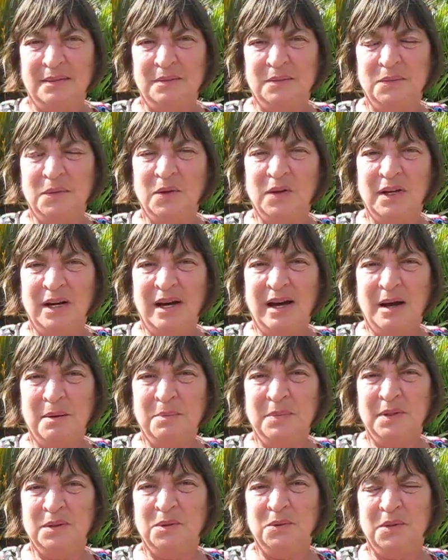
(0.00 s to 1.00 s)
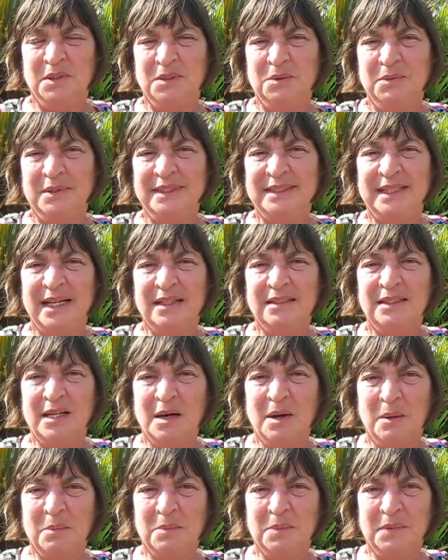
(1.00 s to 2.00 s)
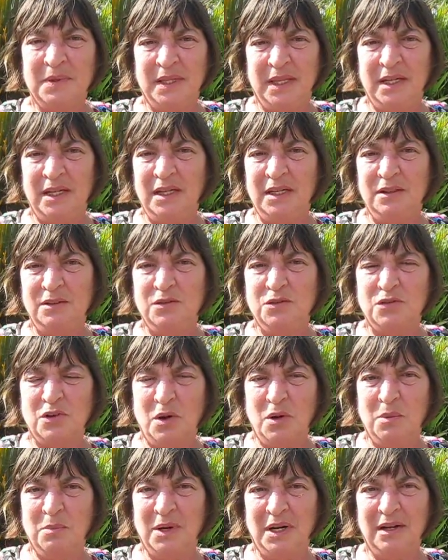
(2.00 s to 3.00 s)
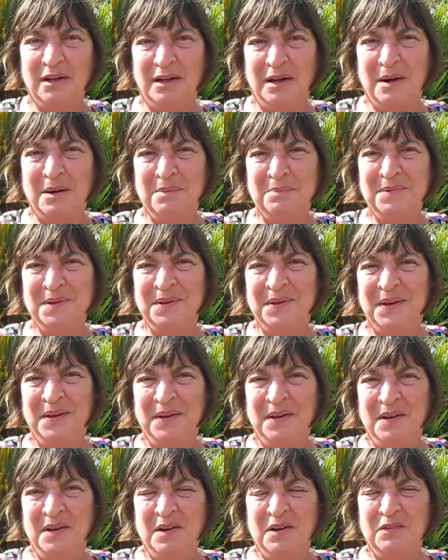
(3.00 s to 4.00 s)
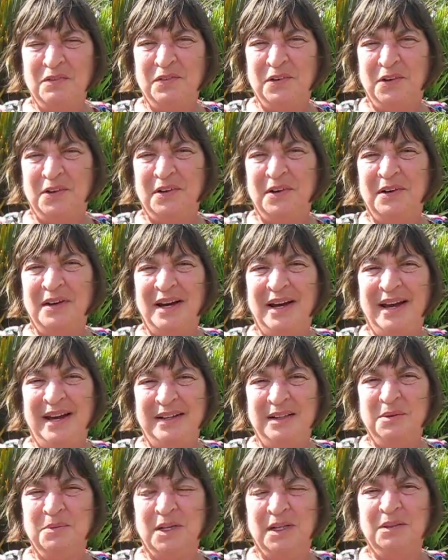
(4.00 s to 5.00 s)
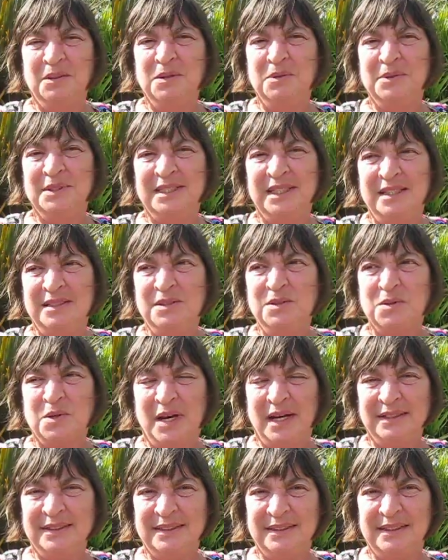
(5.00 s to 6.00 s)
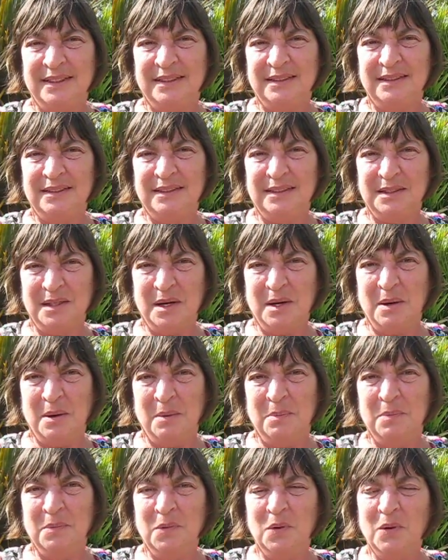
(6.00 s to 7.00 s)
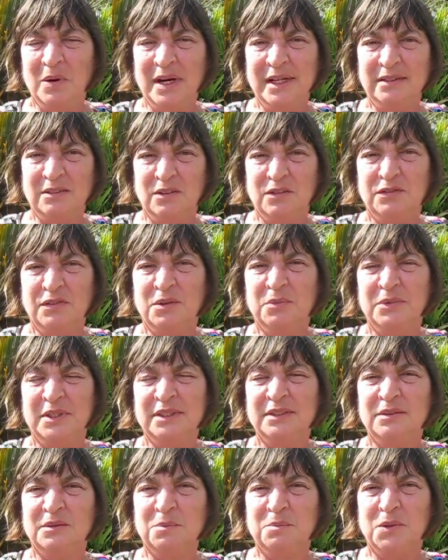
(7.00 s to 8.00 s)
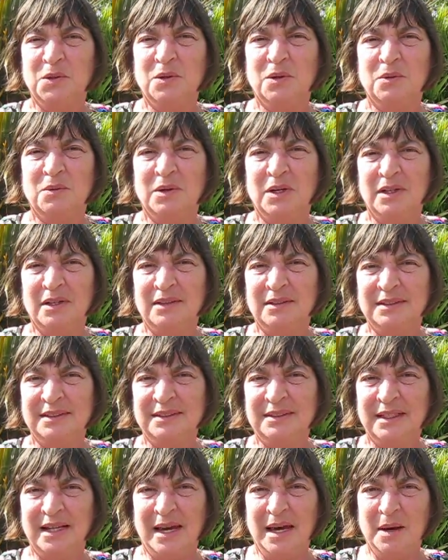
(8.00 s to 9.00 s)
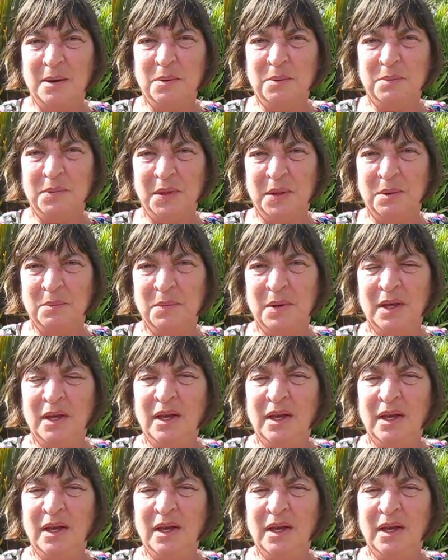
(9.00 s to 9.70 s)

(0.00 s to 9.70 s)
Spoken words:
What happened was we set up the drama club for anyone who was interested to come, quite often with support workers to help them.